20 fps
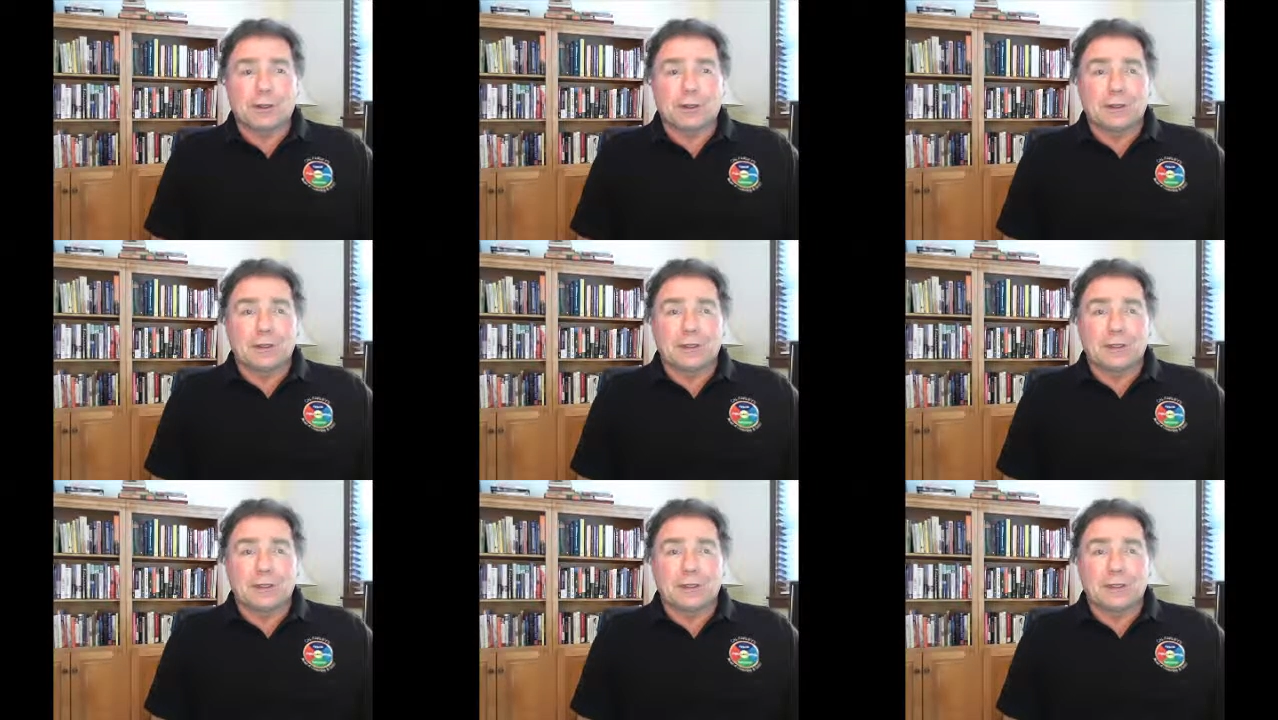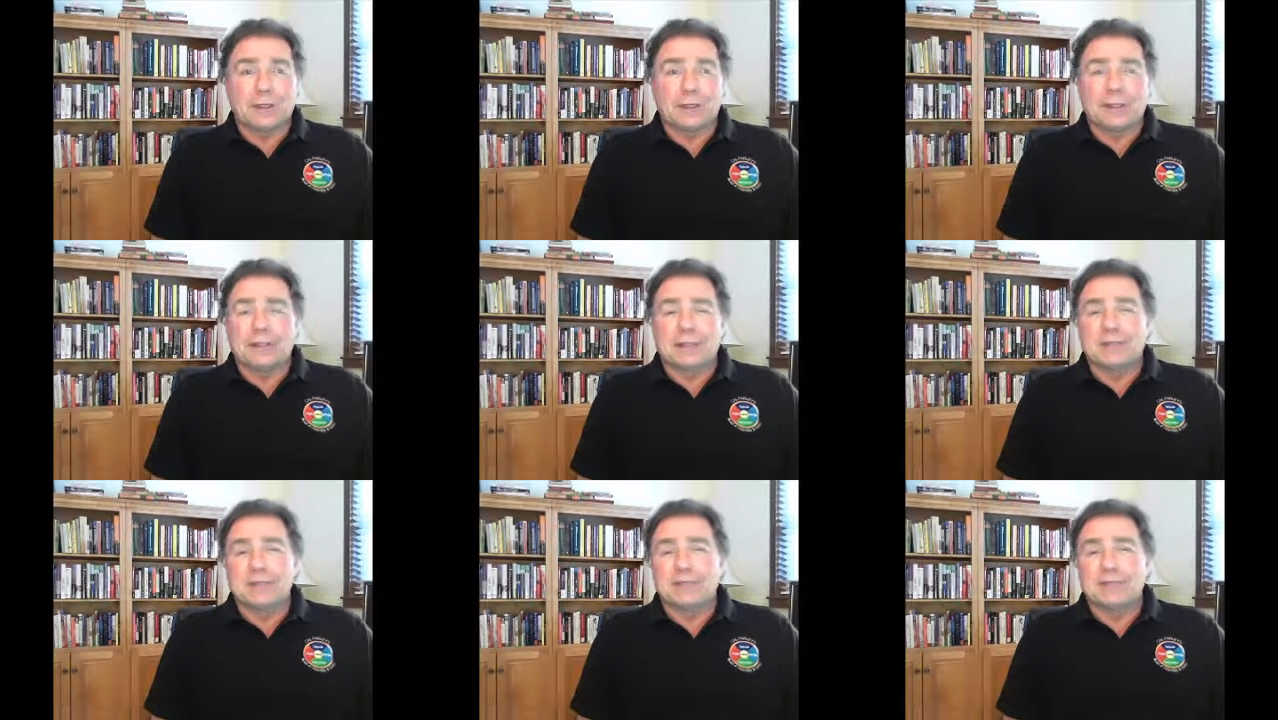is that
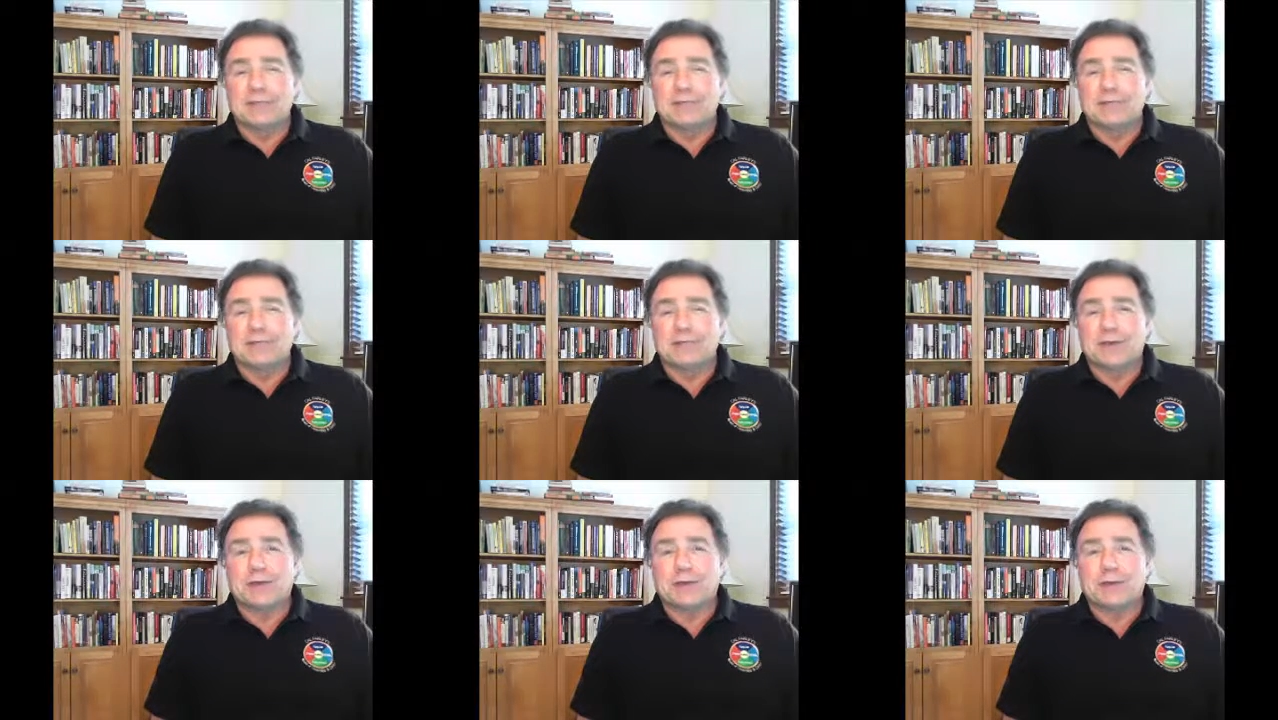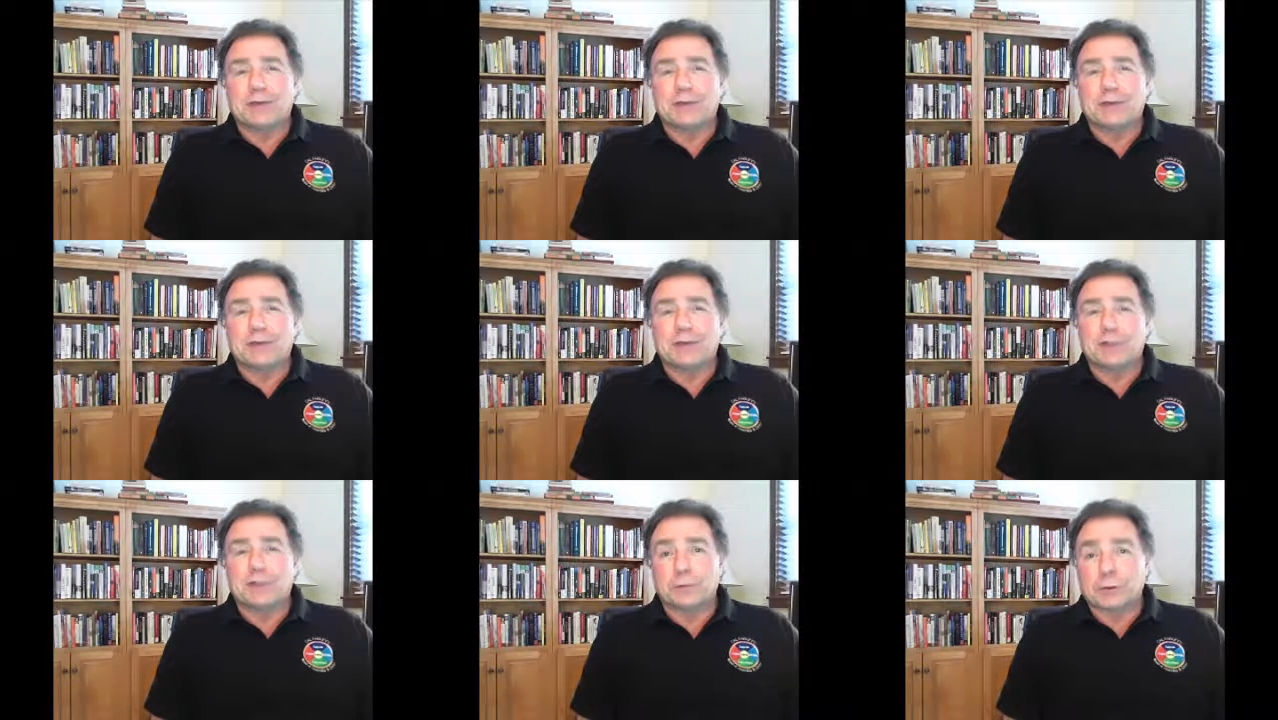it's the effect,
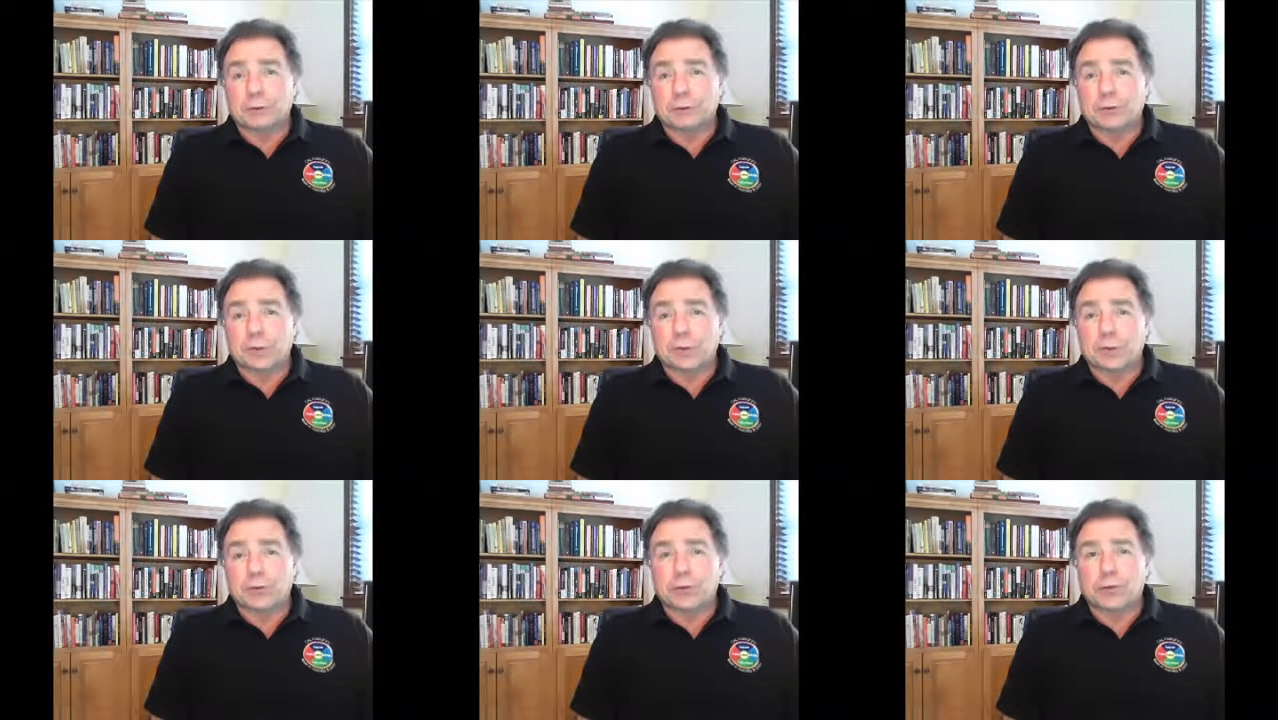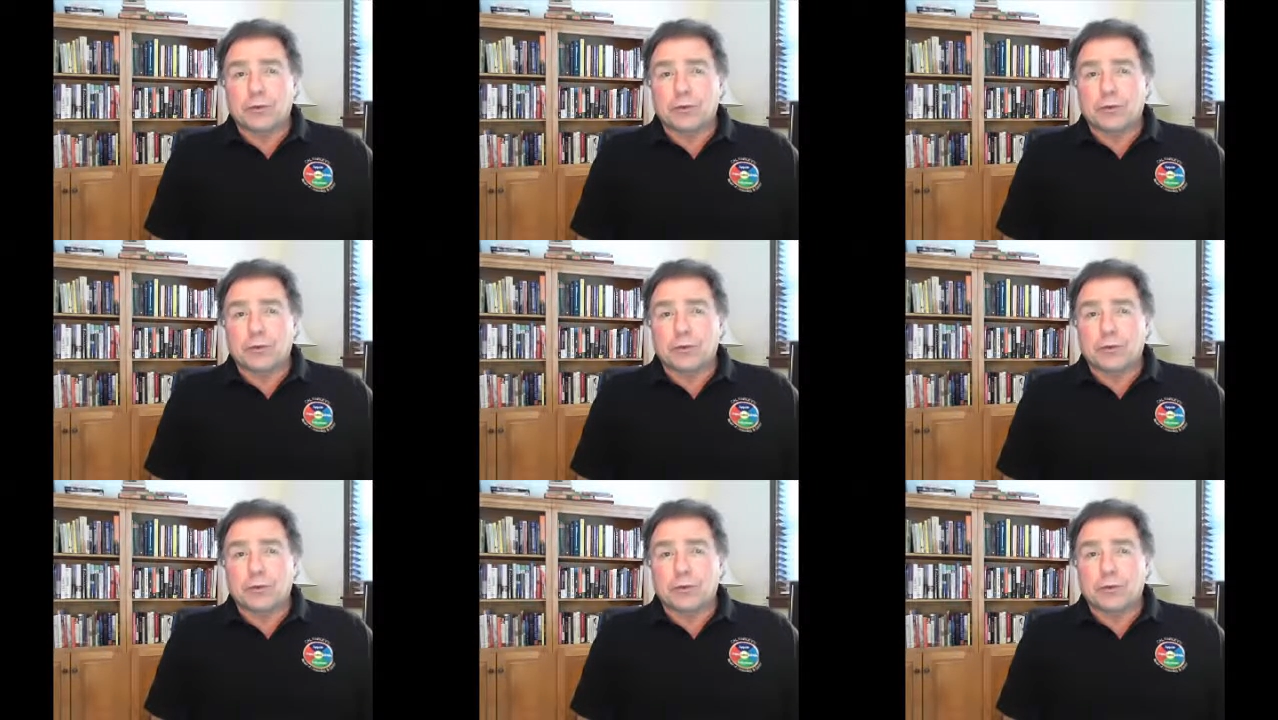result,